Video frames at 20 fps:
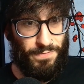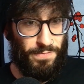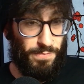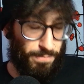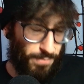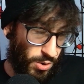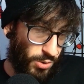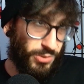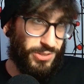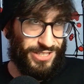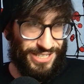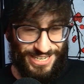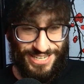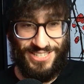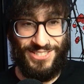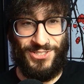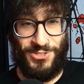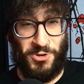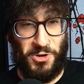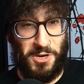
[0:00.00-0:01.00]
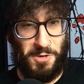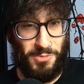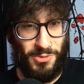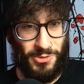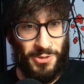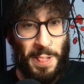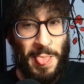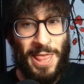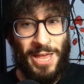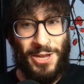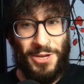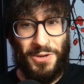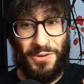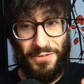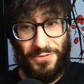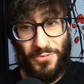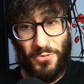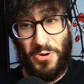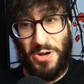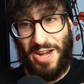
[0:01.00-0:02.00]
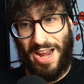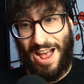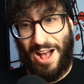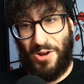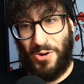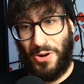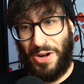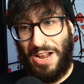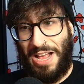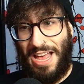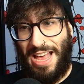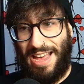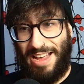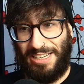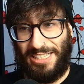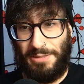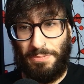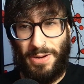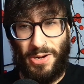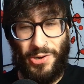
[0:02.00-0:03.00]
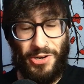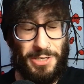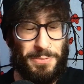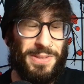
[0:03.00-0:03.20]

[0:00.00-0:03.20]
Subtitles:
mostly enjoyable 40-hour experience.